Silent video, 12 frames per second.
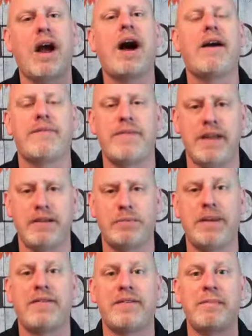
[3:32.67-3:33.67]
offense
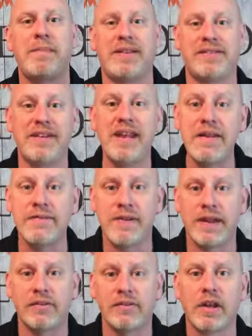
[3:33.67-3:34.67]
makes the best
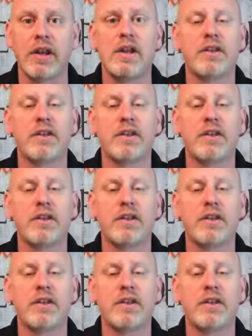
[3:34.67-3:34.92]
defense.